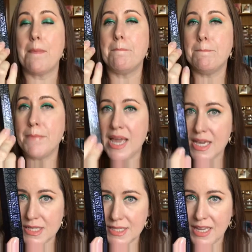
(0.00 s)

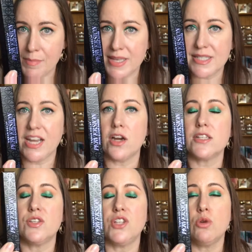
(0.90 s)
amazing mascara.
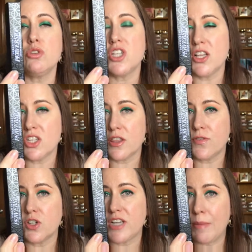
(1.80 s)
So don't judge it the
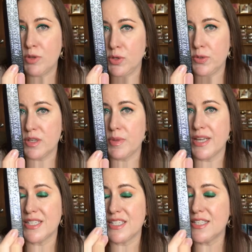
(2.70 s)
first time you use it
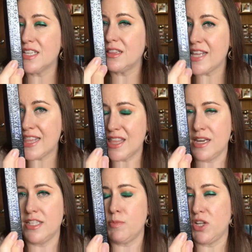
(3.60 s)
because it doesn't lengthen
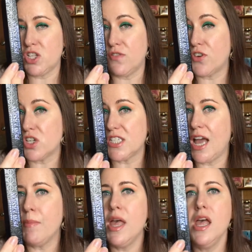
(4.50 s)
as much the first
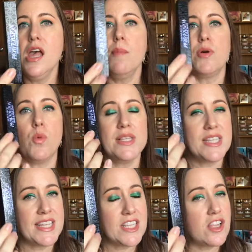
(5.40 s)
time. But once
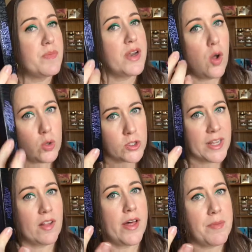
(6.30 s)
it gets a little bit older,
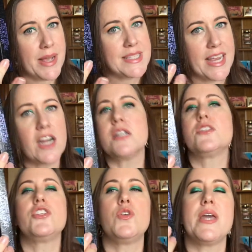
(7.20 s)
like a lot of
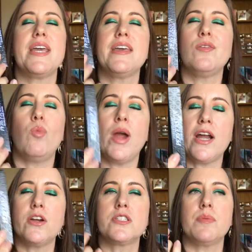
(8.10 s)
mascaras do, it
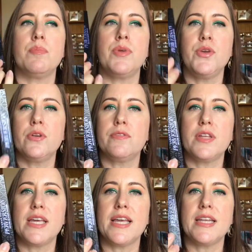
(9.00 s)
wears
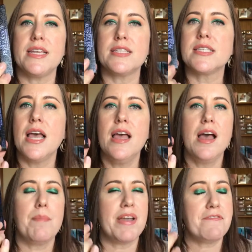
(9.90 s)
beautifully. It is
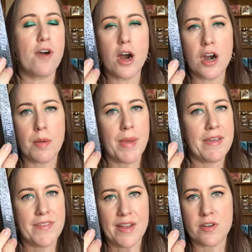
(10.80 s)
by far my
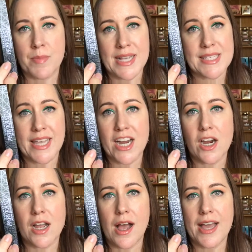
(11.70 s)
favorite
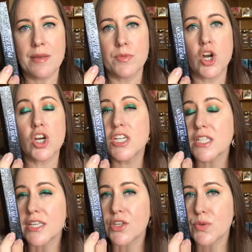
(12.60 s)
mascara. I am
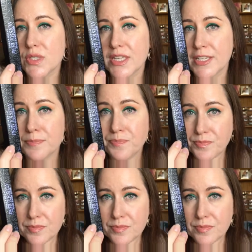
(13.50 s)
currently using